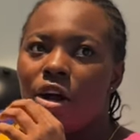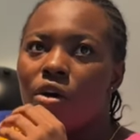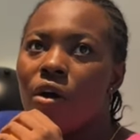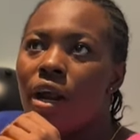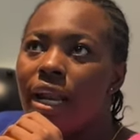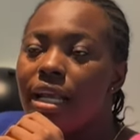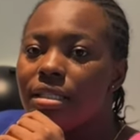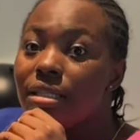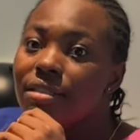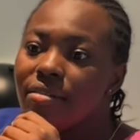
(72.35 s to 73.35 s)
on
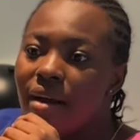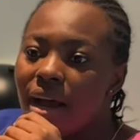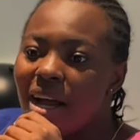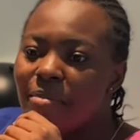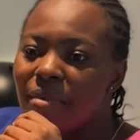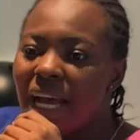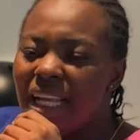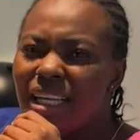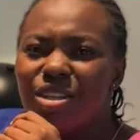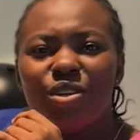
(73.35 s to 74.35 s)
Instagram, and
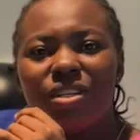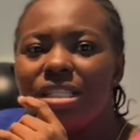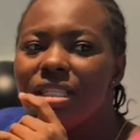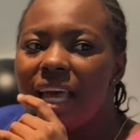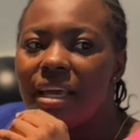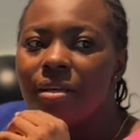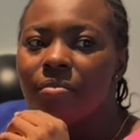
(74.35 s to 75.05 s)
then you know these like